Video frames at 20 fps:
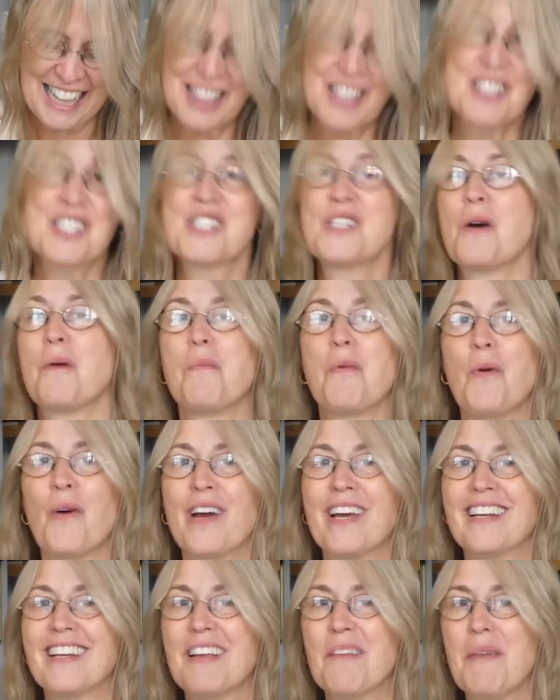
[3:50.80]
There's no
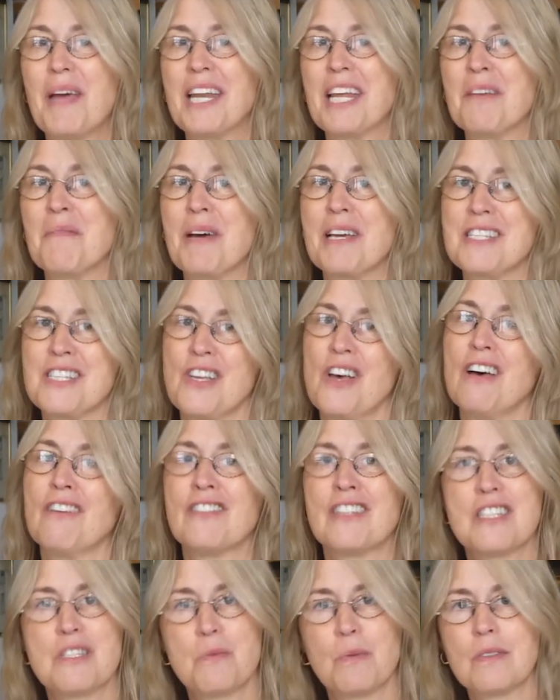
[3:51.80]
point. Many of my
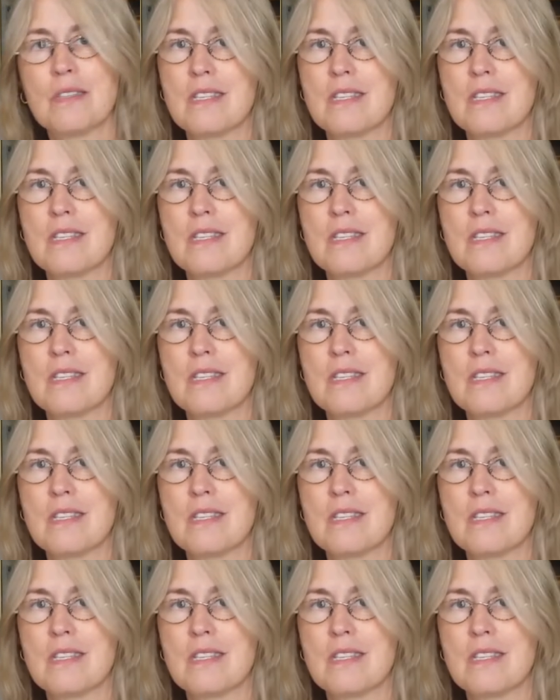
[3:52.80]
solvents will